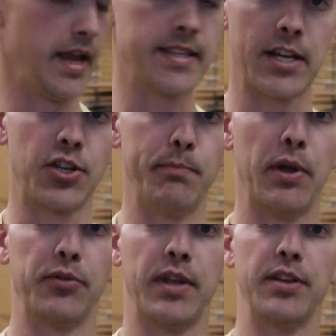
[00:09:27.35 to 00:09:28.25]
It's actually
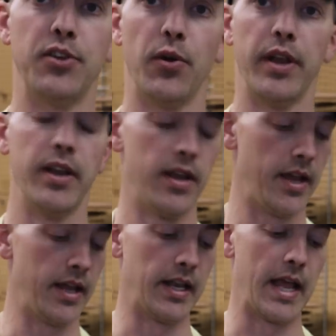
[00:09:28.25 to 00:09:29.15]
built into it
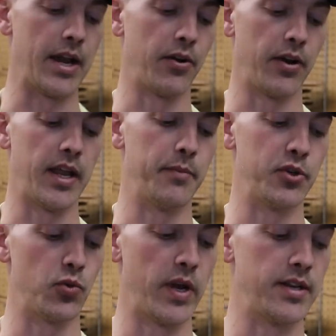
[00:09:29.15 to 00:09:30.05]
and layered in
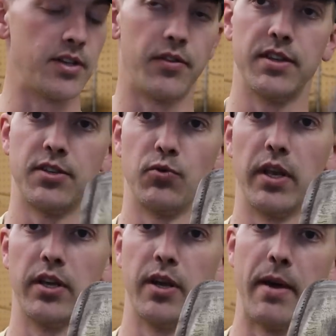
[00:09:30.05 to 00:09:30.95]
between. So this is
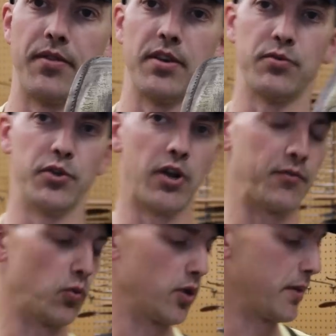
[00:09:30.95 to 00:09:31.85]
really good about this one. You don't
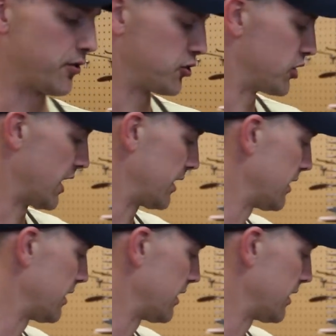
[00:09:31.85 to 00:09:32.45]
have to worry about the shank.